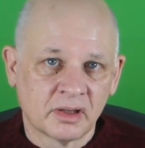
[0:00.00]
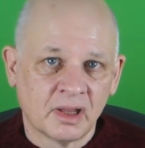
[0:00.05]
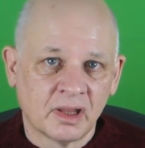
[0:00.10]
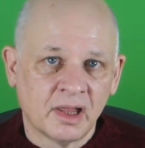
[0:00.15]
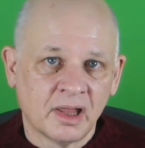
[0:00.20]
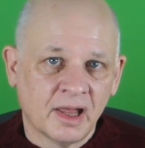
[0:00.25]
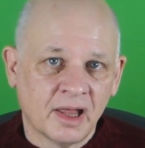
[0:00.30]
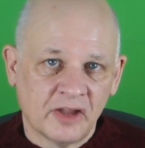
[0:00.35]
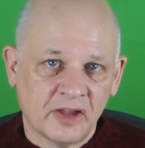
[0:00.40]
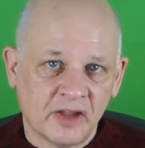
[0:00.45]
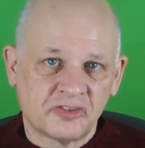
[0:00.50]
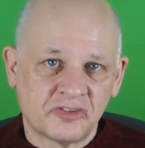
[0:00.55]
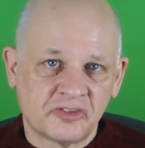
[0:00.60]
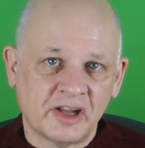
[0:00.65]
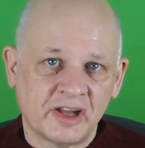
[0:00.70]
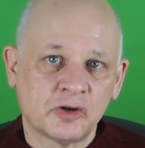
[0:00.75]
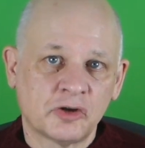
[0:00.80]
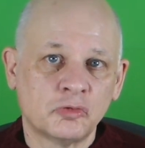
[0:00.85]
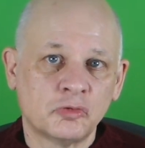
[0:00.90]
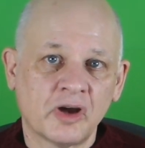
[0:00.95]
As technical
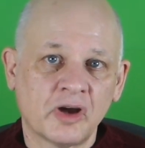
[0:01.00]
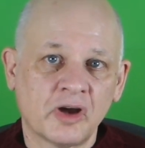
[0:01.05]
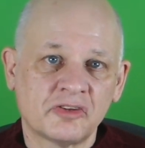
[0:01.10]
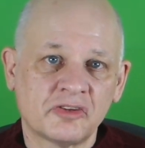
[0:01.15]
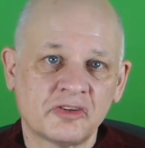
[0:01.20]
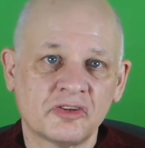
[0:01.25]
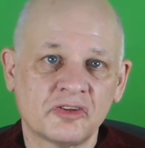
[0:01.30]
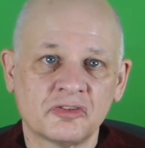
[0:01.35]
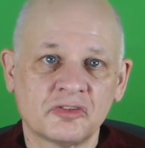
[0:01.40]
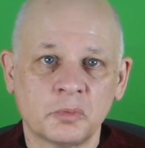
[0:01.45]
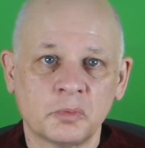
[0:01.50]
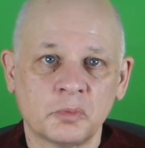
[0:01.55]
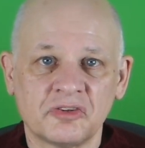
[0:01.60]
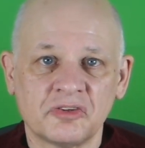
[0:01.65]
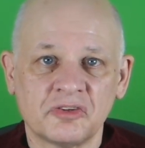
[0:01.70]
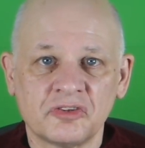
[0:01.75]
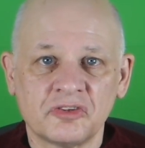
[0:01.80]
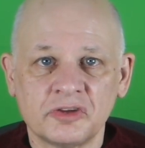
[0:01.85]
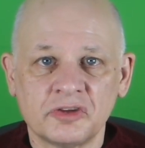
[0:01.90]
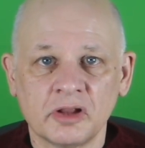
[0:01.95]
writers, we're
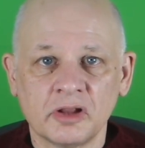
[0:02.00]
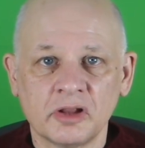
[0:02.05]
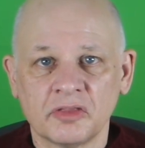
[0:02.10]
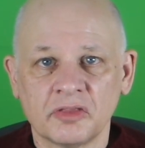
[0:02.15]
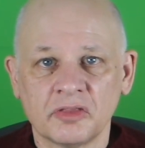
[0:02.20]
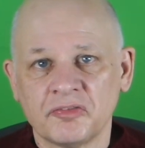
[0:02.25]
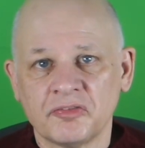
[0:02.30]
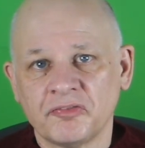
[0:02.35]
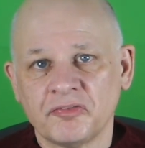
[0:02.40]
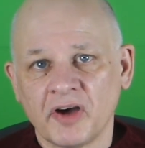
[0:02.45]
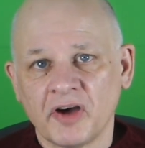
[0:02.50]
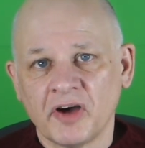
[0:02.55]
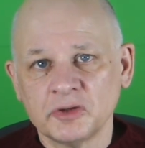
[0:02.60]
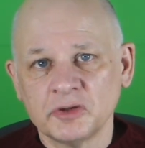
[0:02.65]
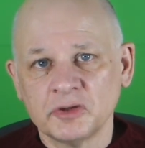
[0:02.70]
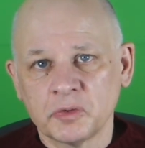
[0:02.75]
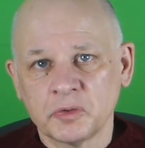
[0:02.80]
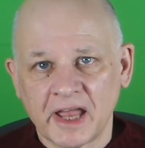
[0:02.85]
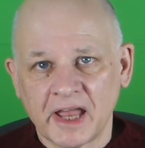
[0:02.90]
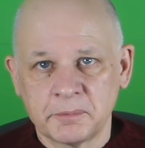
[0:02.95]
still the final
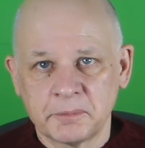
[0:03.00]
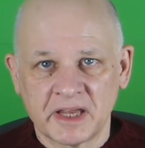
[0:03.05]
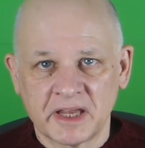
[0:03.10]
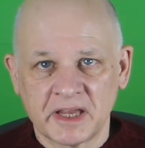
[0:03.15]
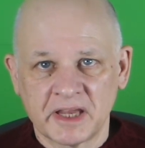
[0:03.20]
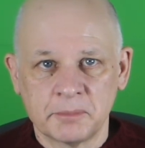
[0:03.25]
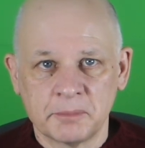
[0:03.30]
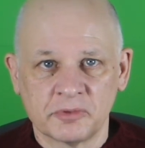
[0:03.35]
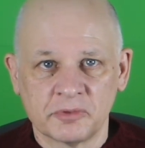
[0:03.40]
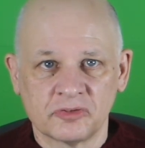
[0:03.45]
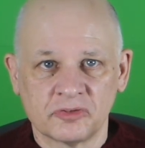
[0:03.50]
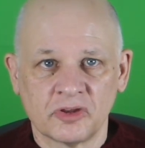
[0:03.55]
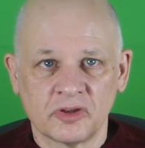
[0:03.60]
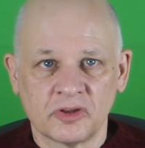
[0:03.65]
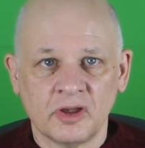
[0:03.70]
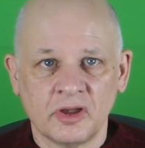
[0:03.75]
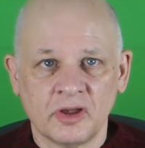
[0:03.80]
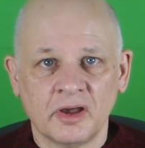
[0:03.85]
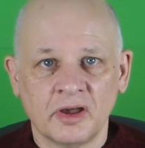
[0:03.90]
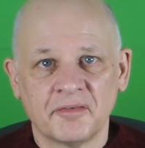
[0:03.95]
gatekeepers
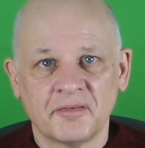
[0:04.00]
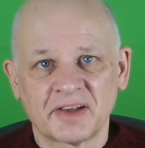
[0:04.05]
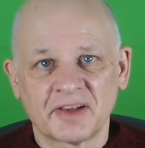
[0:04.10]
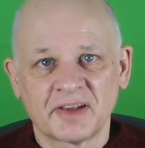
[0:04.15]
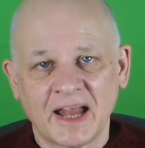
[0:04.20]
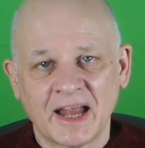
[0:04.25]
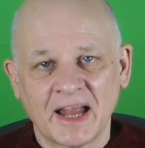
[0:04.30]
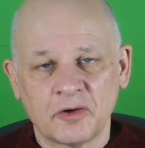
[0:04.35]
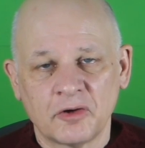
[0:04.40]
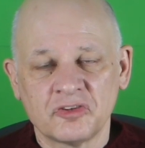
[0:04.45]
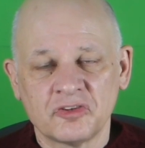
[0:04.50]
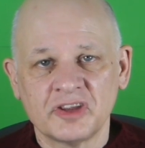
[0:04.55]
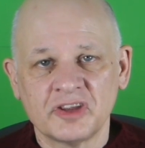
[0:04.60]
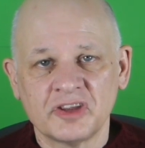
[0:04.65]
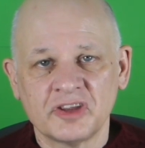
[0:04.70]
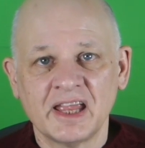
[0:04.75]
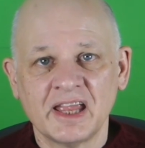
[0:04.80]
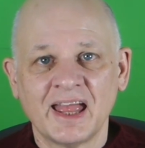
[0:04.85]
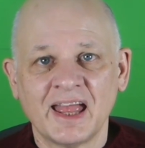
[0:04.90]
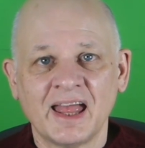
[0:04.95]
of clarity
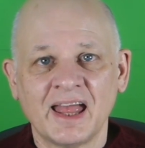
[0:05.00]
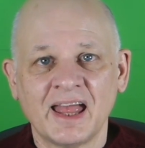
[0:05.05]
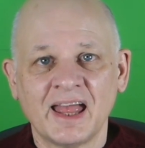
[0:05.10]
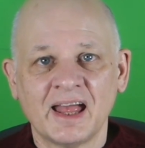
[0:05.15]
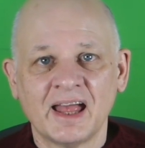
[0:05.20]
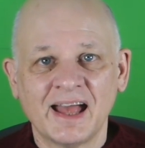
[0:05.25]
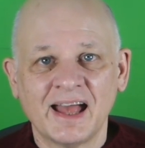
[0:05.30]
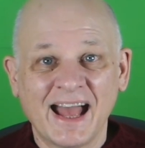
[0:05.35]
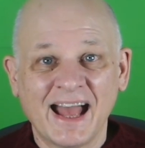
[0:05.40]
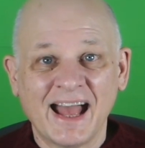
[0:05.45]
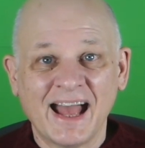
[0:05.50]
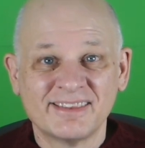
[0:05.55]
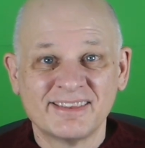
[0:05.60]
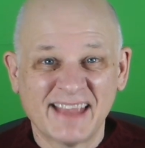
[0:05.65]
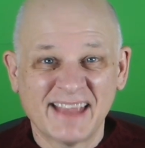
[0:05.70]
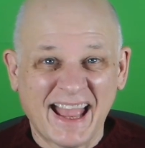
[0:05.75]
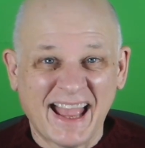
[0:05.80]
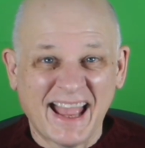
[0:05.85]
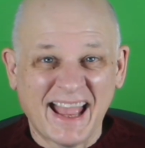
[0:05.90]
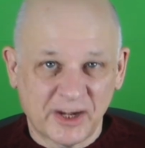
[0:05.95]
and
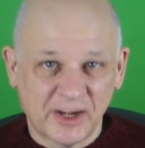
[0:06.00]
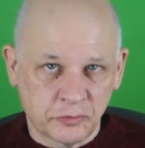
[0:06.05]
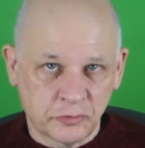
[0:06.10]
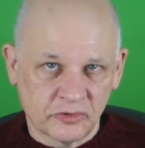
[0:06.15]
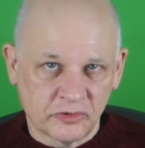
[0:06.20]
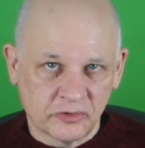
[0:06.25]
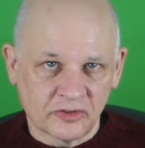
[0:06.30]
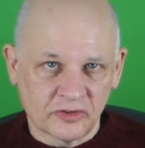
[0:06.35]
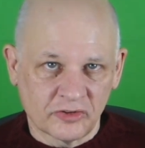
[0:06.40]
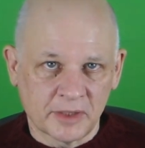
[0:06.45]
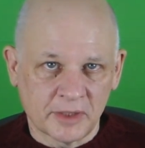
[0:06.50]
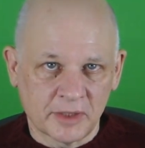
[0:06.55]
accuracy.